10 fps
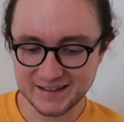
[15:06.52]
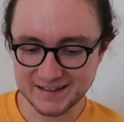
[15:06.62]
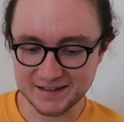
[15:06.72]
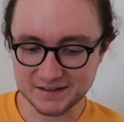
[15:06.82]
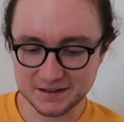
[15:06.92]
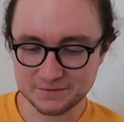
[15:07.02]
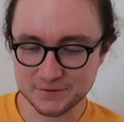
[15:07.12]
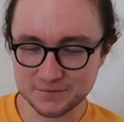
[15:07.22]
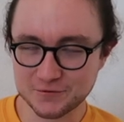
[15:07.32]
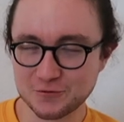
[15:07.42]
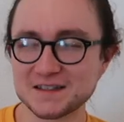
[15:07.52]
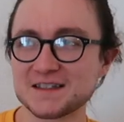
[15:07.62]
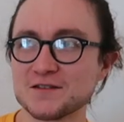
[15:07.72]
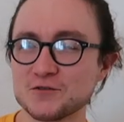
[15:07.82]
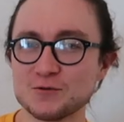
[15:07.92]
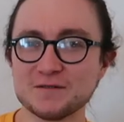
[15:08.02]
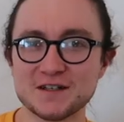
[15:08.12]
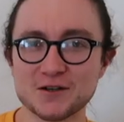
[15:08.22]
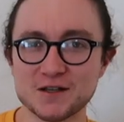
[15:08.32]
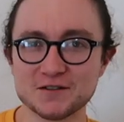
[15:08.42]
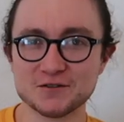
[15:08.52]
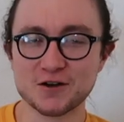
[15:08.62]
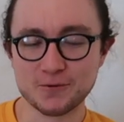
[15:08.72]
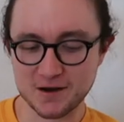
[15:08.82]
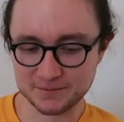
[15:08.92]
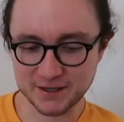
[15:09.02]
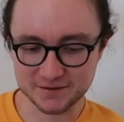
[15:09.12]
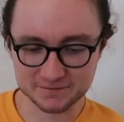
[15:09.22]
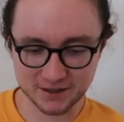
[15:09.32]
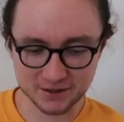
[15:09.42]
yeah, if you've already seen the Norway video, then you know why I'm kind of